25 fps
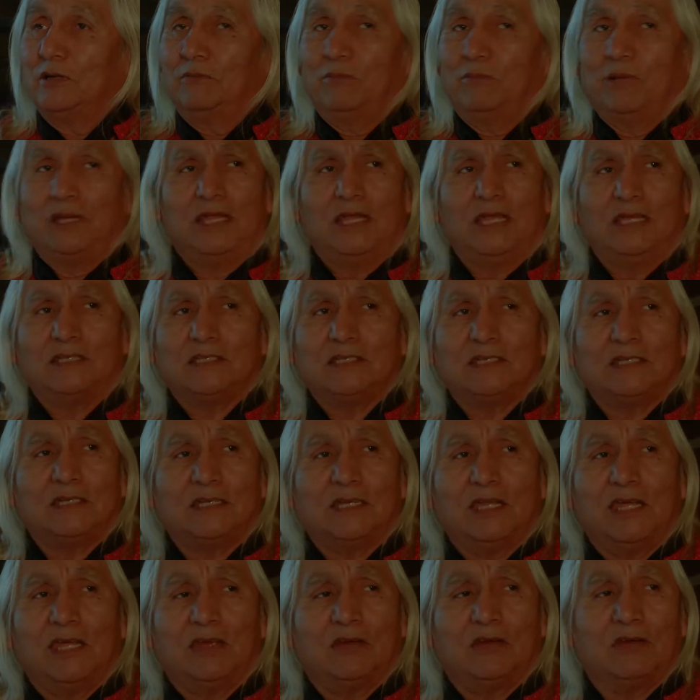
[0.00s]
But he
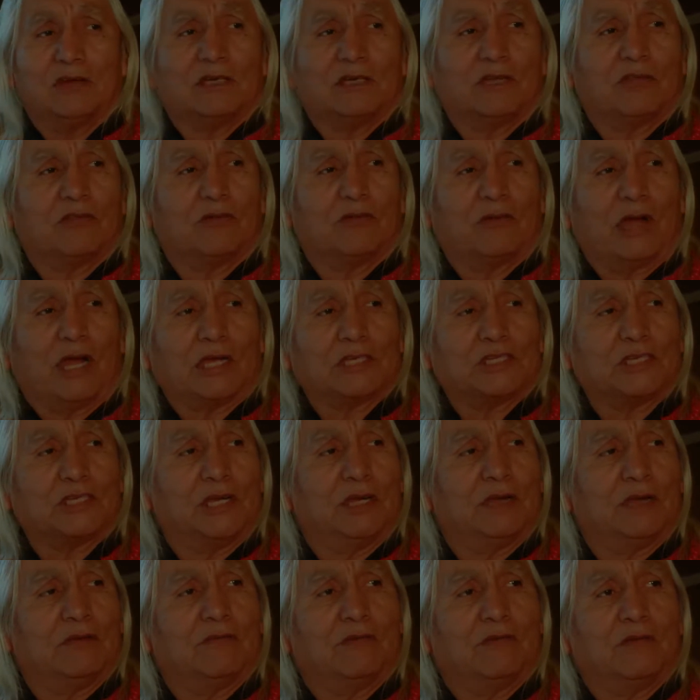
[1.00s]
didn't hear the
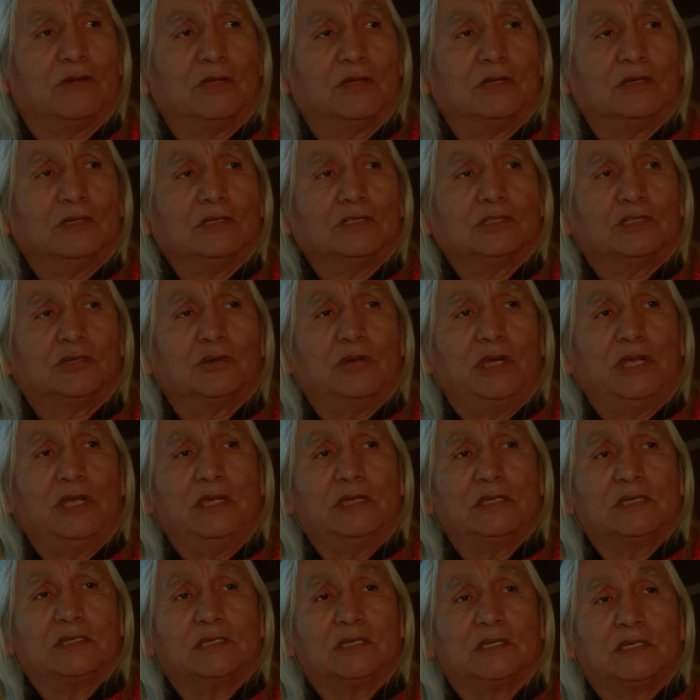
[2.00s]
thrashing of
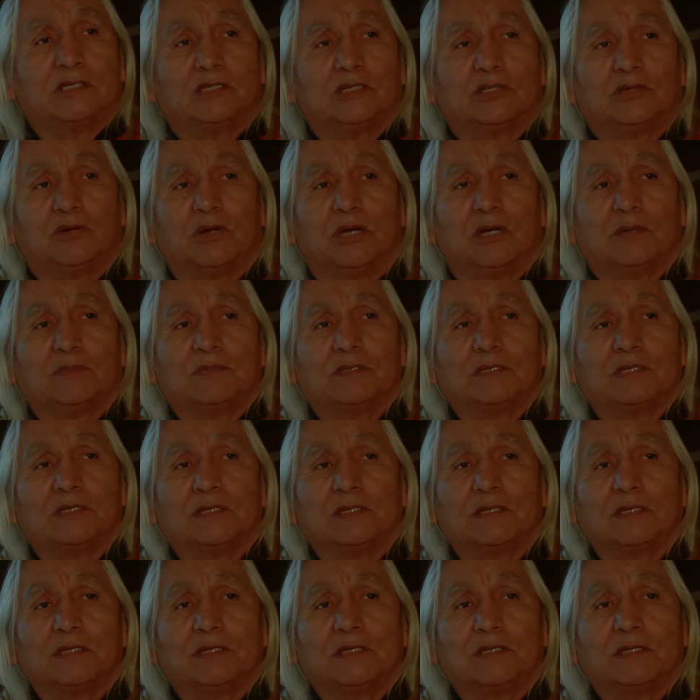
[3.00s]
trees and shrubs,